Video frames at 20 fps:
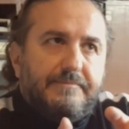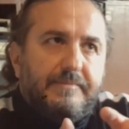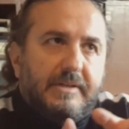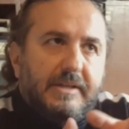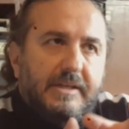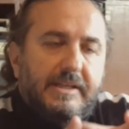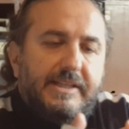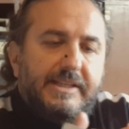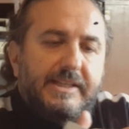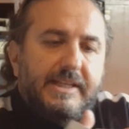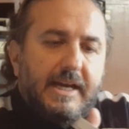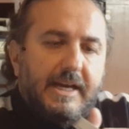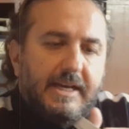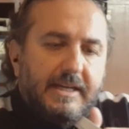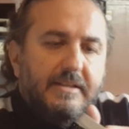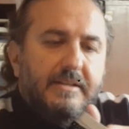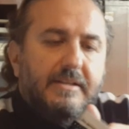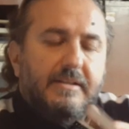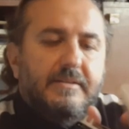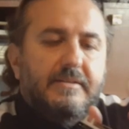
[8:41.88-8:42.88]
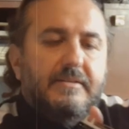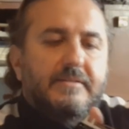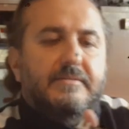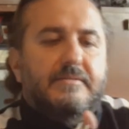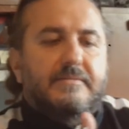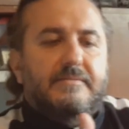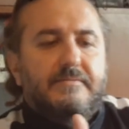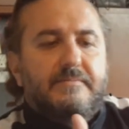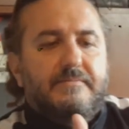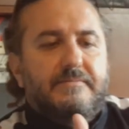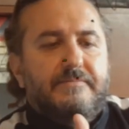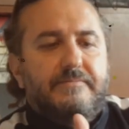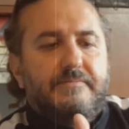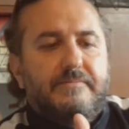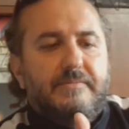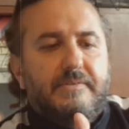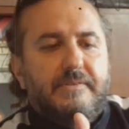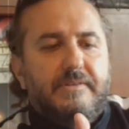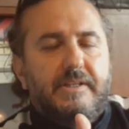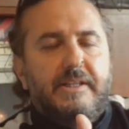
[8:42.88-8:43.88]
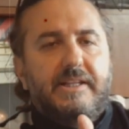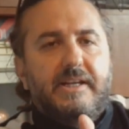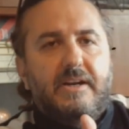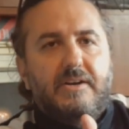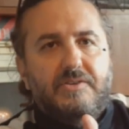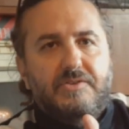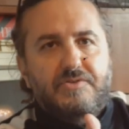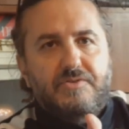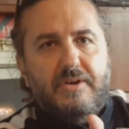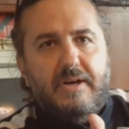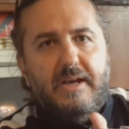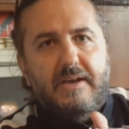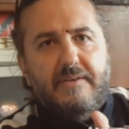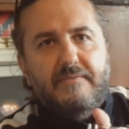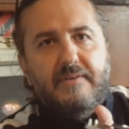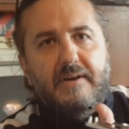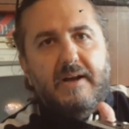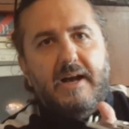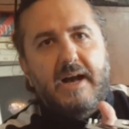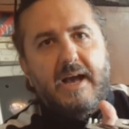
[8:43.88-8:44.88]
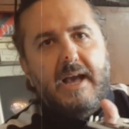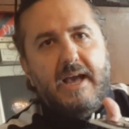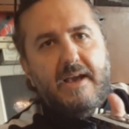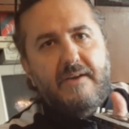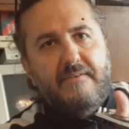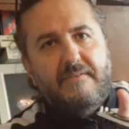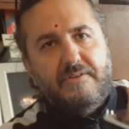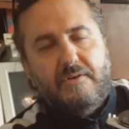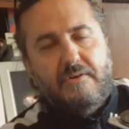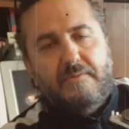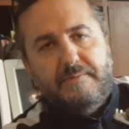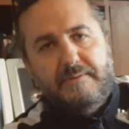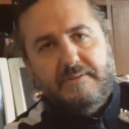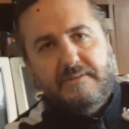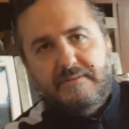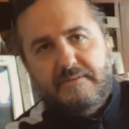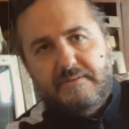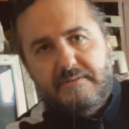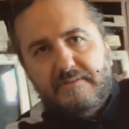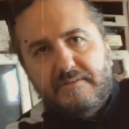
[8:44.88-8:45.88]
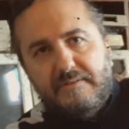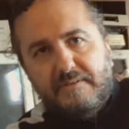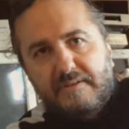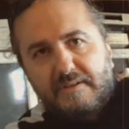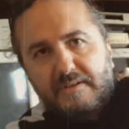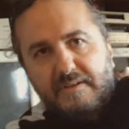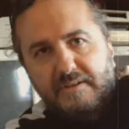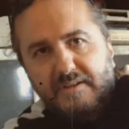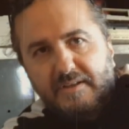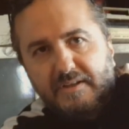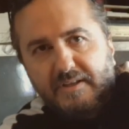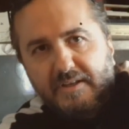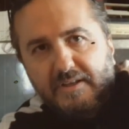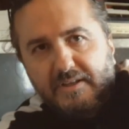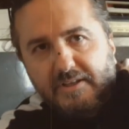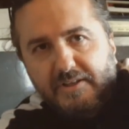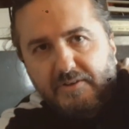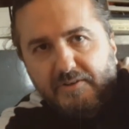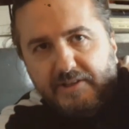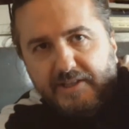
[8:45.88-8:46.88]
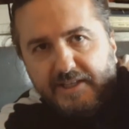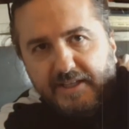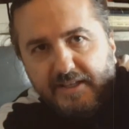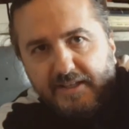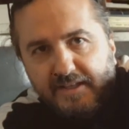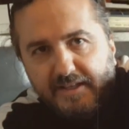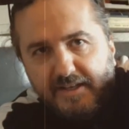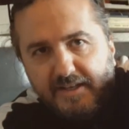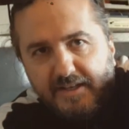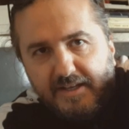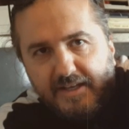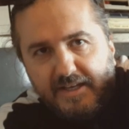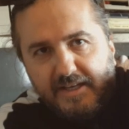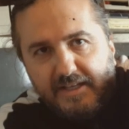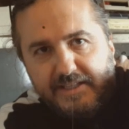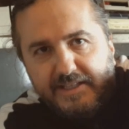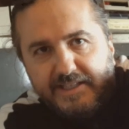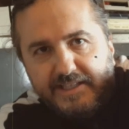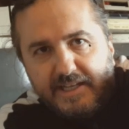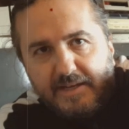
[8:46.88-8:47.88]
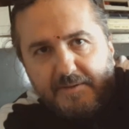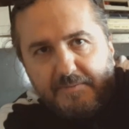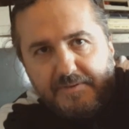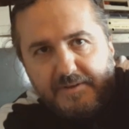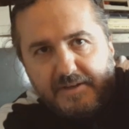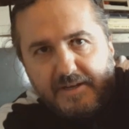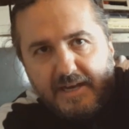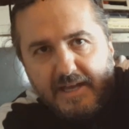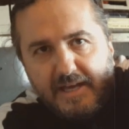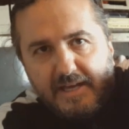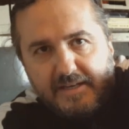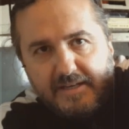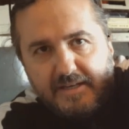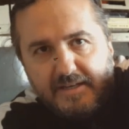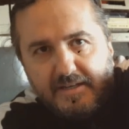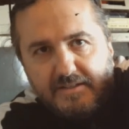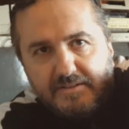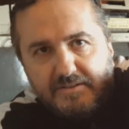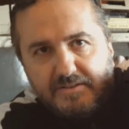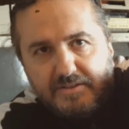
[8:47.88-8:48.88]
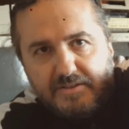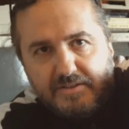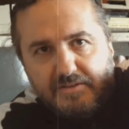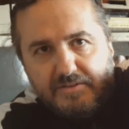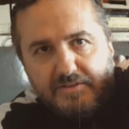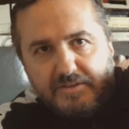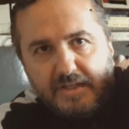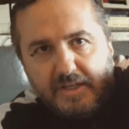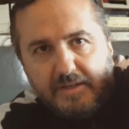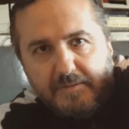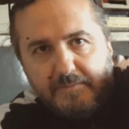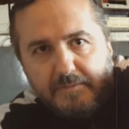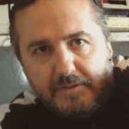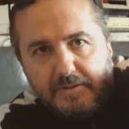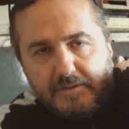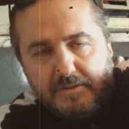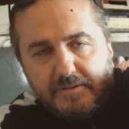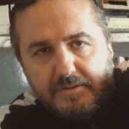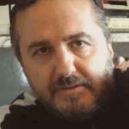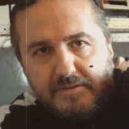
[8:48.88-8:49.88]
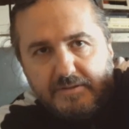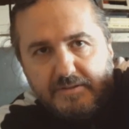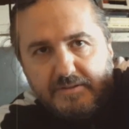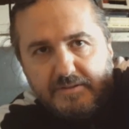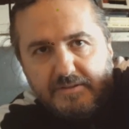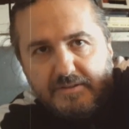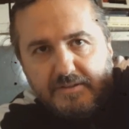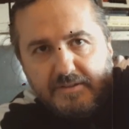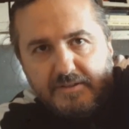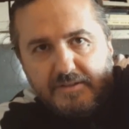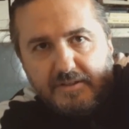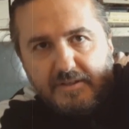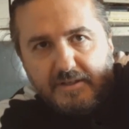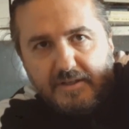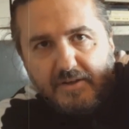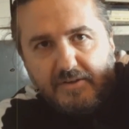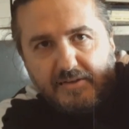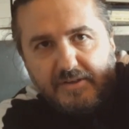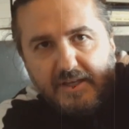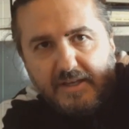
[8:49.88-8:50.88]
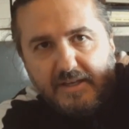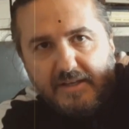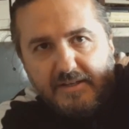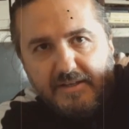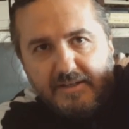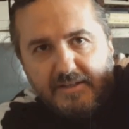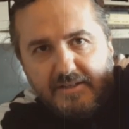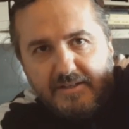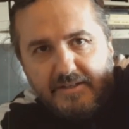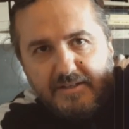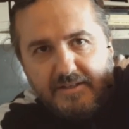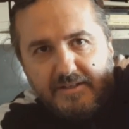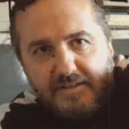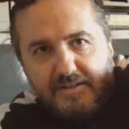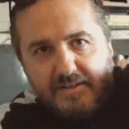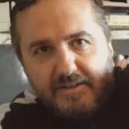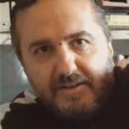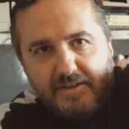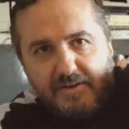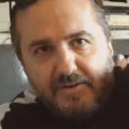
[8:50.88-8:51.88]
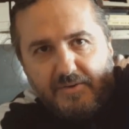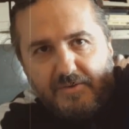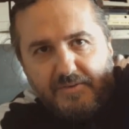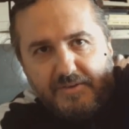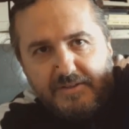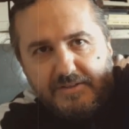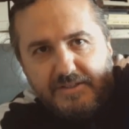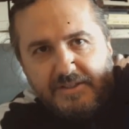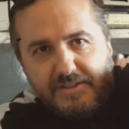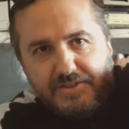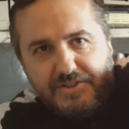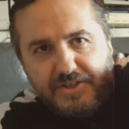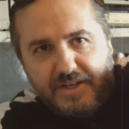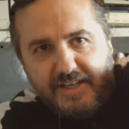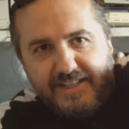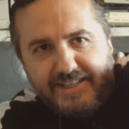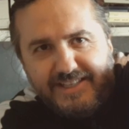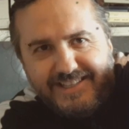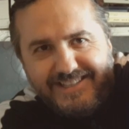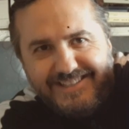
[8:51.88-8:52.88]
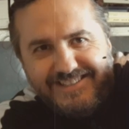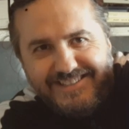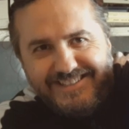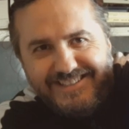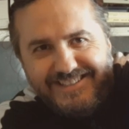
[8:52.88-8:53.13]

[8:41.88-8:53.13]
inside this hard drive, I have it open. You see, it's something like a turntable. Okay, the DJs